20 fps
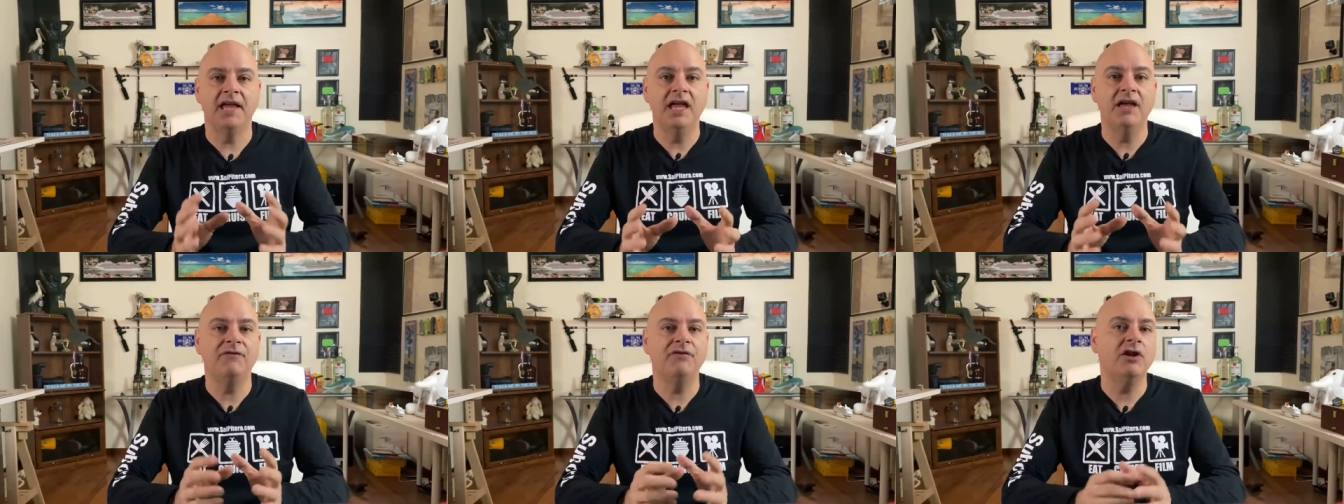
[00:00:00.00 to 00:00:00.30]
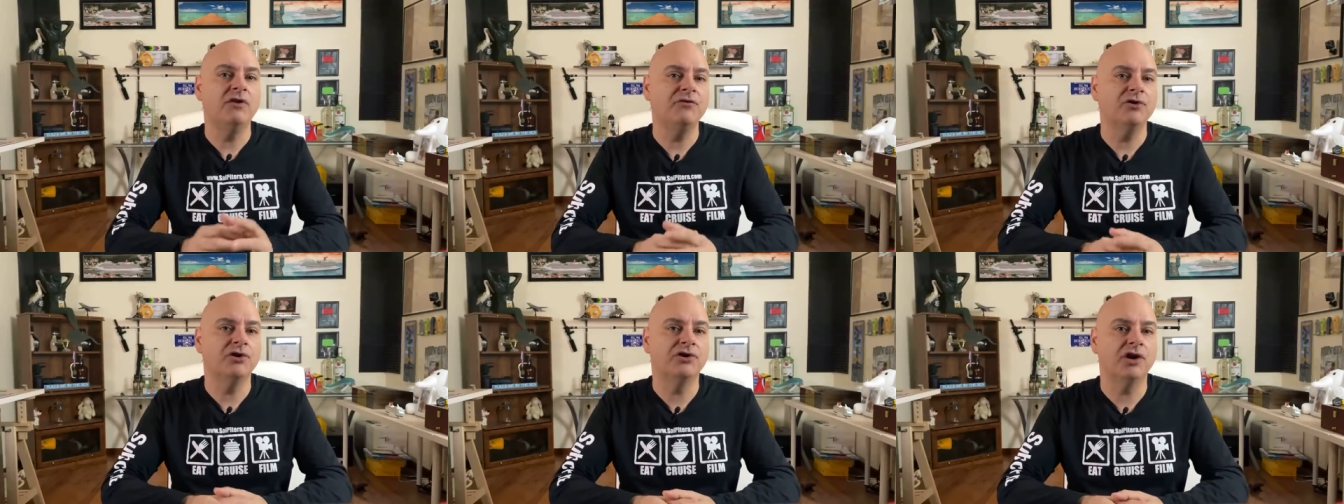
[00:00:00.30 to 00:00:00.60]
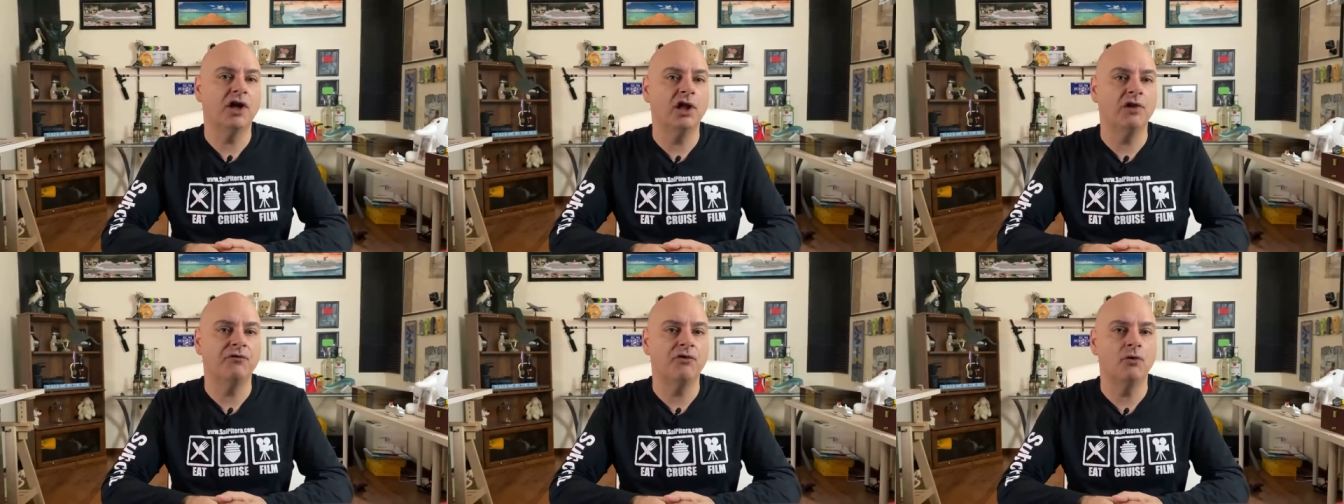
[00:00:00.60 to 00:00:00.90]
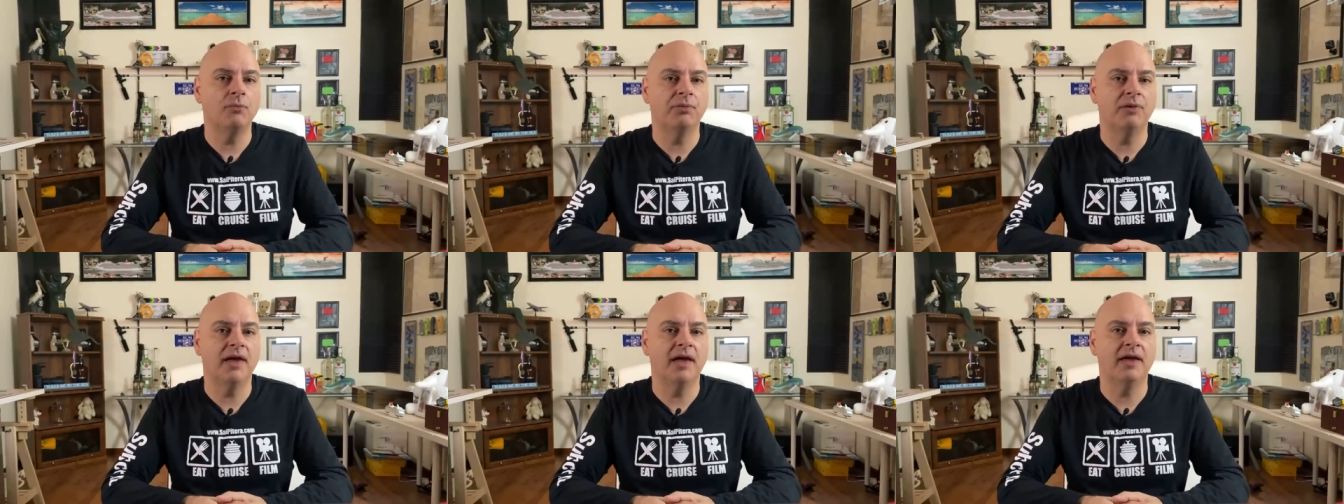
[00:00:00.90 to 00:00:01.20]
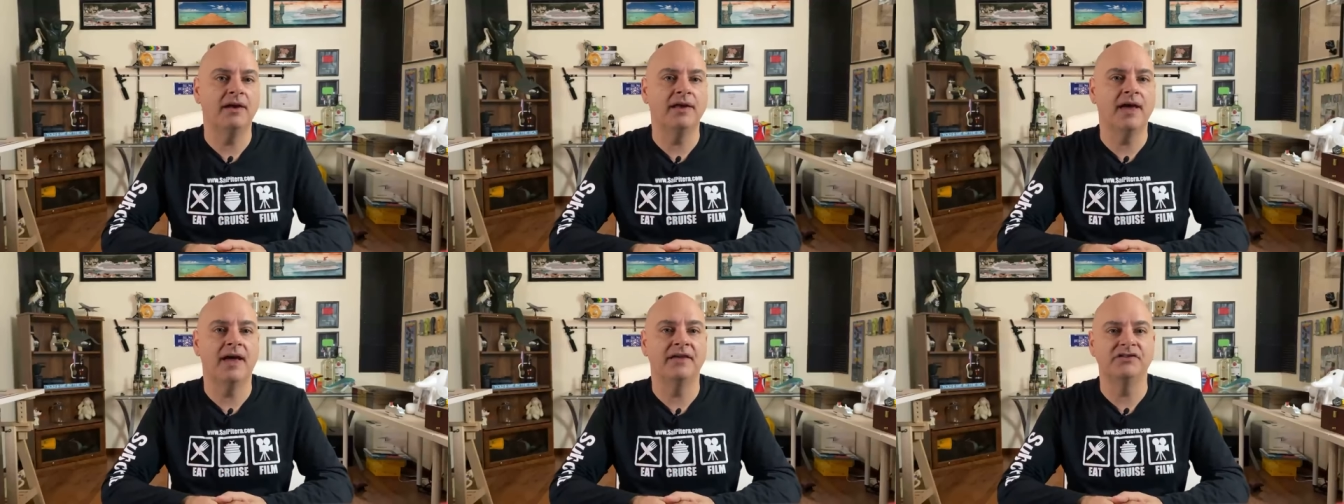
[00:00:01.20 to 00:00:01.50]
Even if your telephone
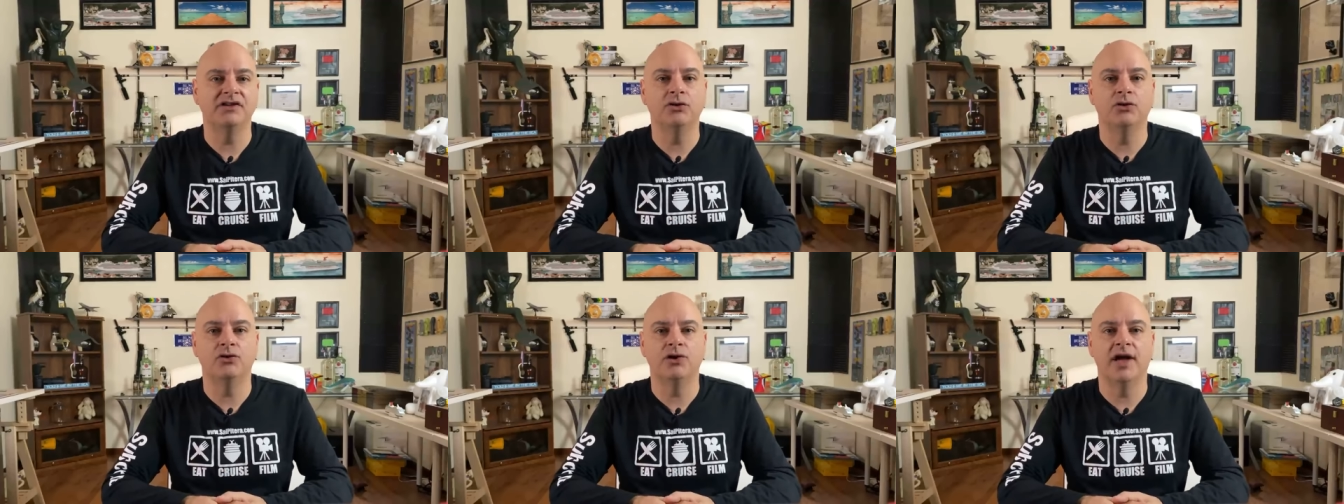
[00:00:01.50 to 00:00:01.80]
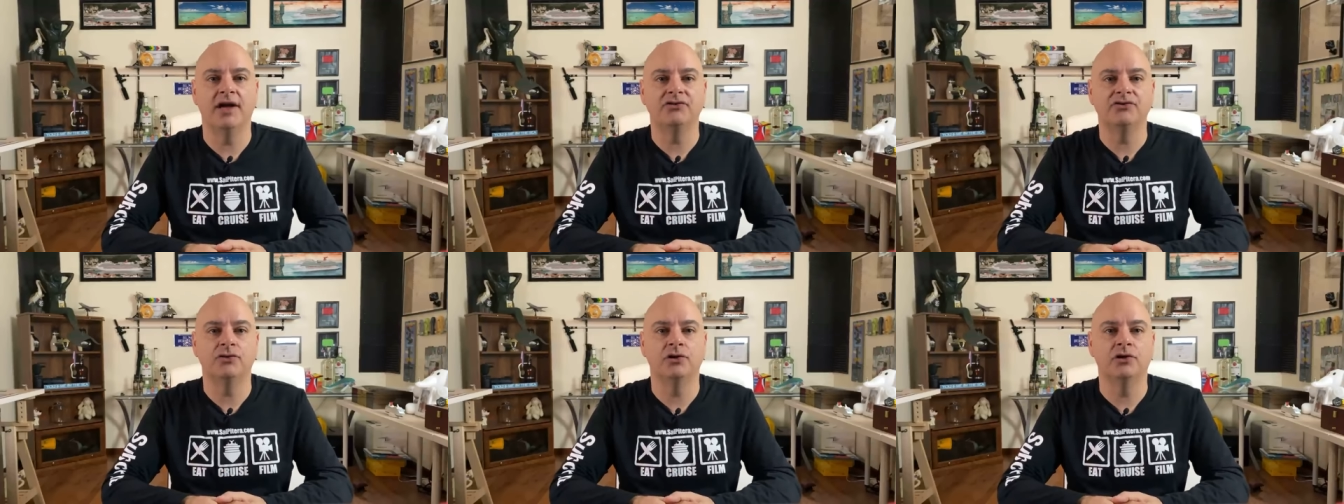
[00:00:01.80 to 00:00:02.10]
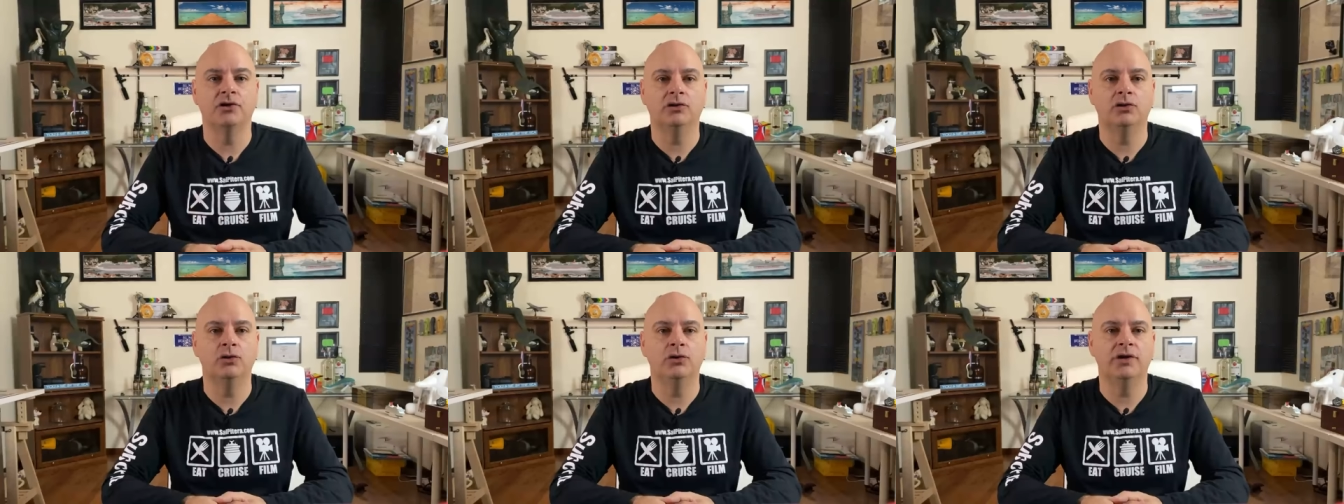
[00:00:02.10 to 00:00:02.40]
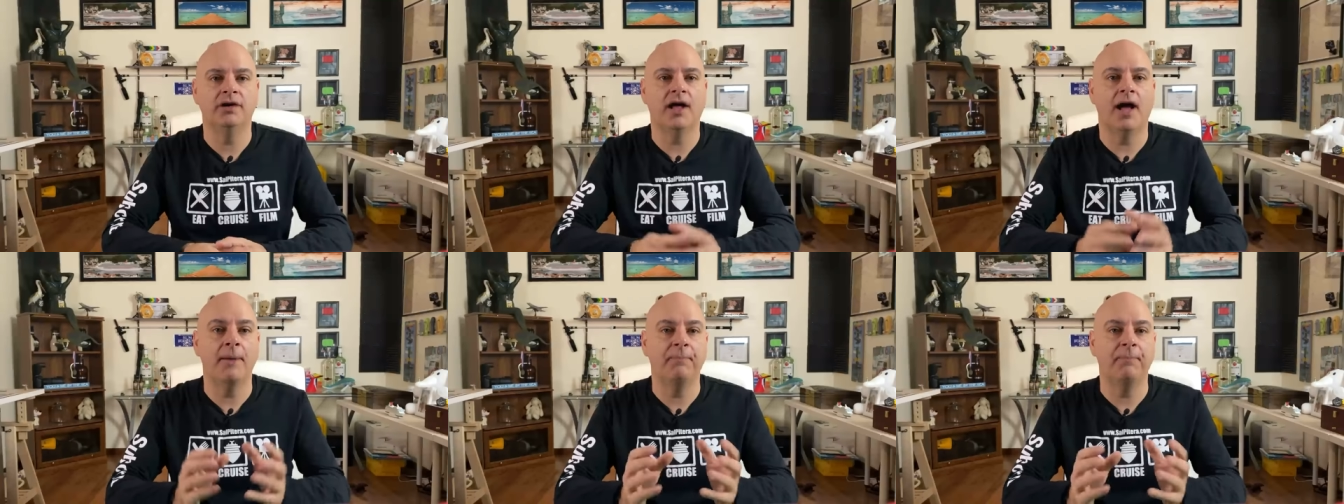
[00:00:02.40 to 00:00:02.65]
plan has international included,